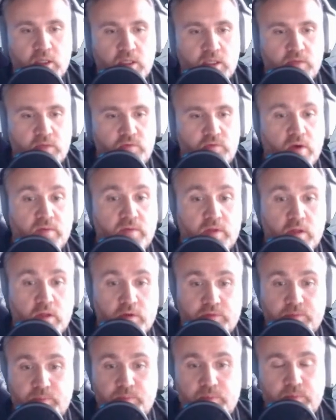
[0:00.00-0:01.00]
If
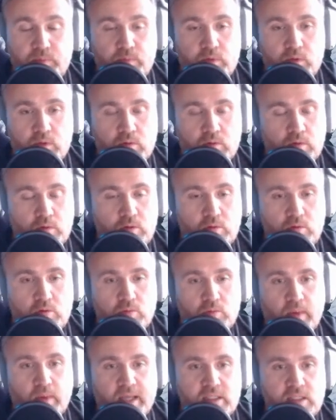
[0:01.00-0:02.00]
enough,
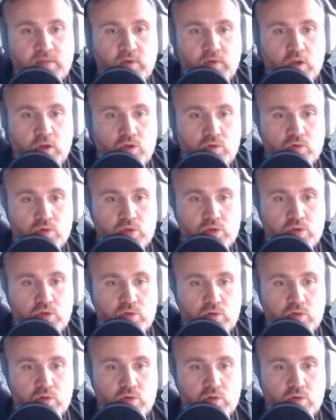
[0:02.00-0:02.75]
you might even use,